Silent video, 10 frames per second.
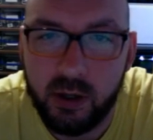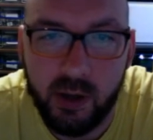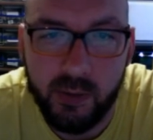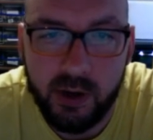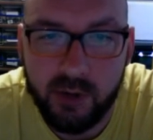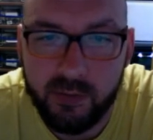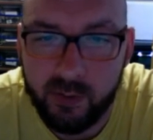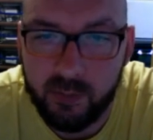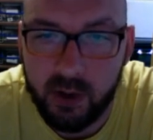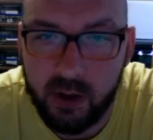Now another
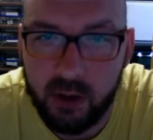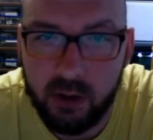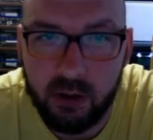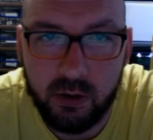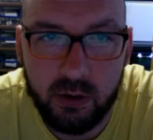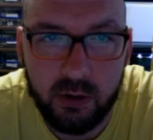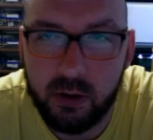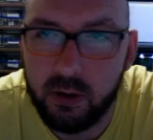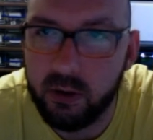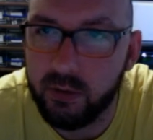part
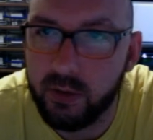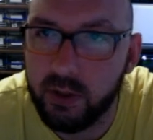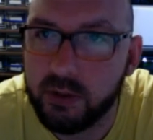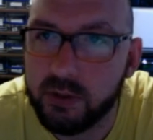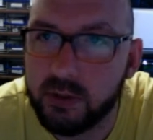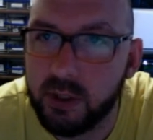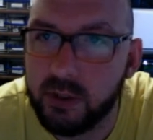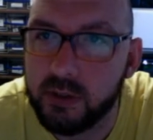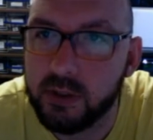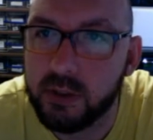on this
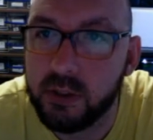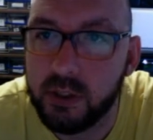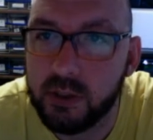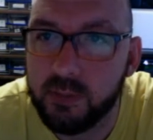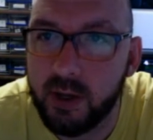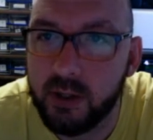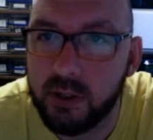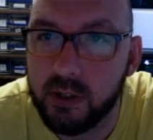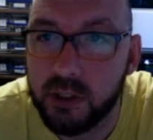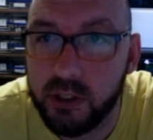is explaining
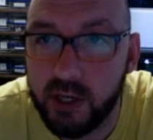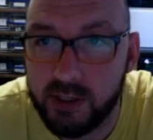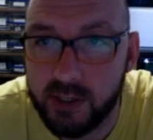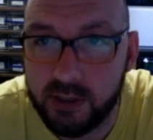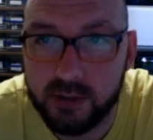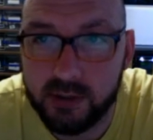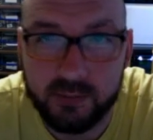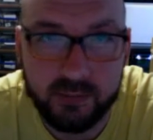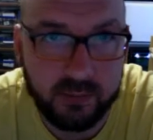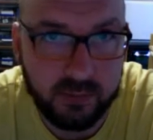the genetics,
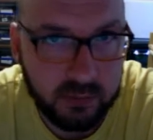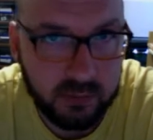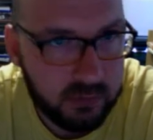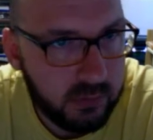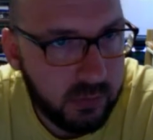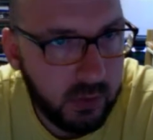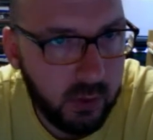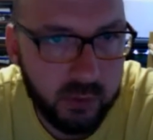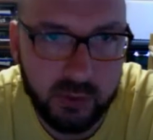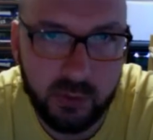
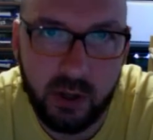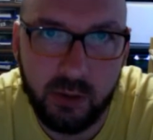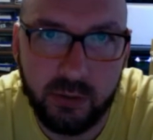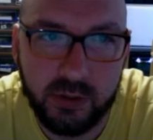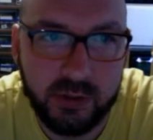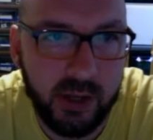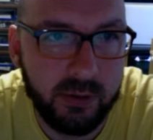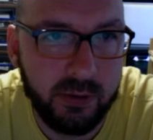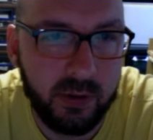which I'll go on this now.